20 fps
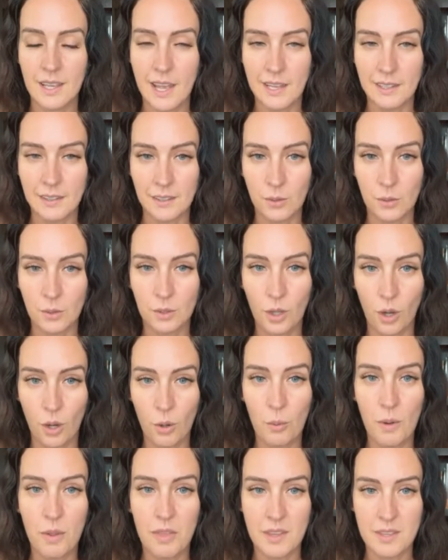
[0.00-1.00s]
and
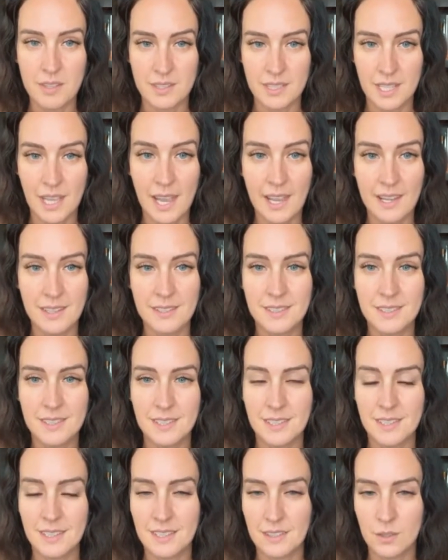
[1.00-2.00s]
go with intent
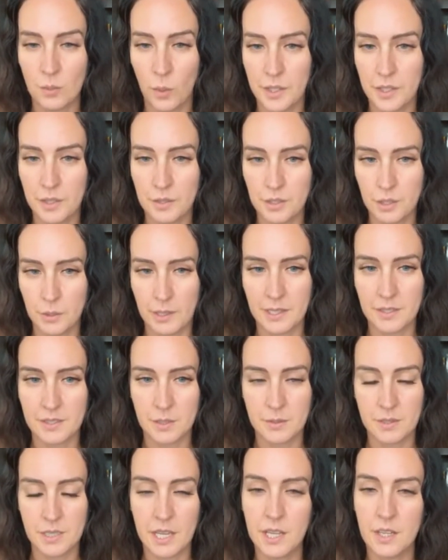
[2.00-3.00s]
into what you're doing.
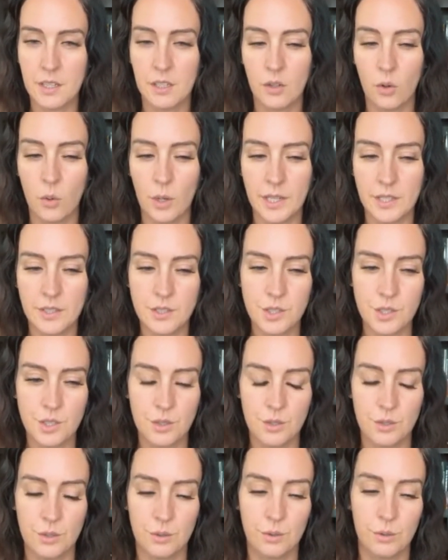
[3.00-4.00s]
So say you're going
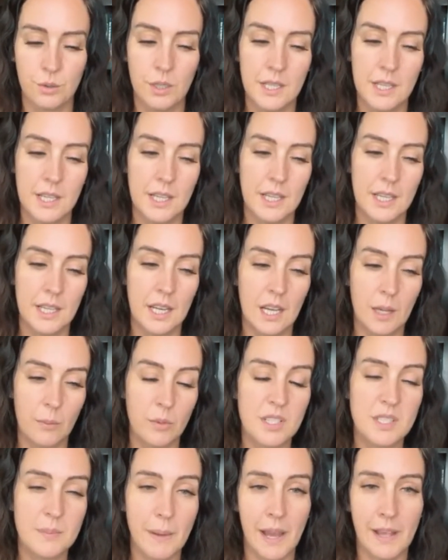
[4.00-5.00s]
to um,
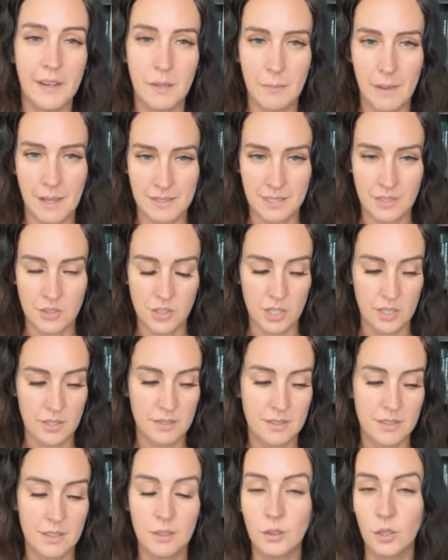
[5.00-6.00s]
respond to
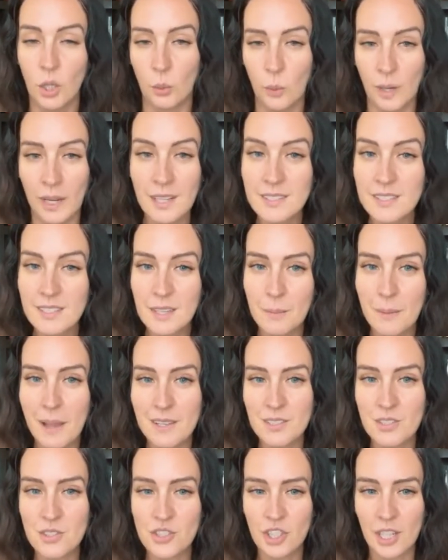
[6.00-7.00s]
messages, go right into the
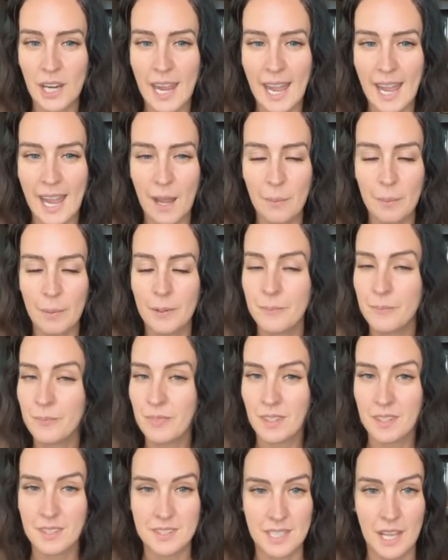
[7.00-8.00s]
messenger app,
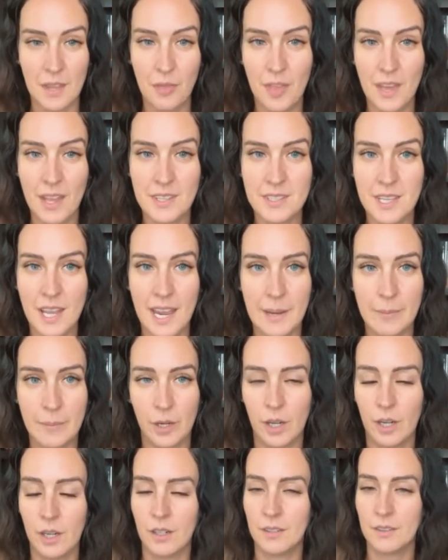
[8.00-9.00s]
set that
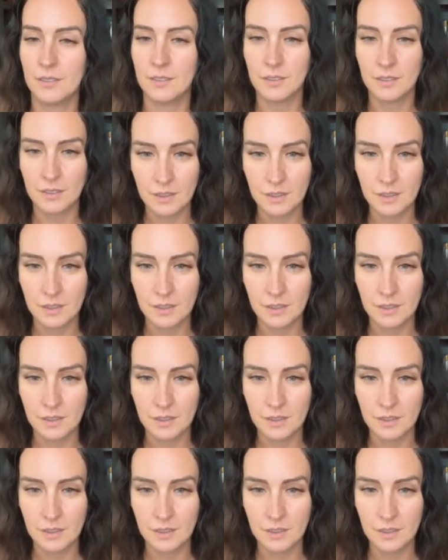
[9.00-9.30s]
timer,